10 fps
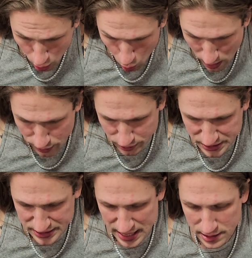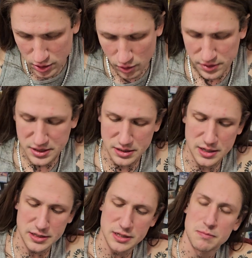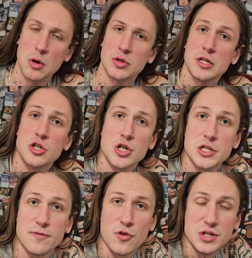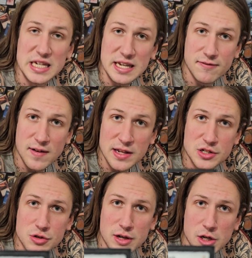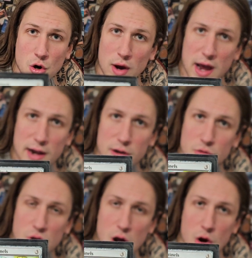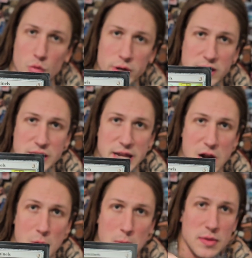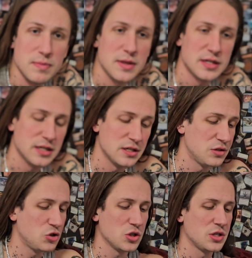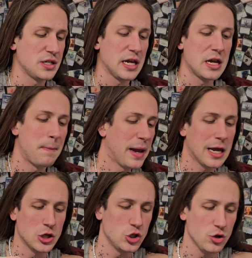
Weathered Sentinels, this is mostly just for defense. You can go ahead and read it there, but this is just in a pinch.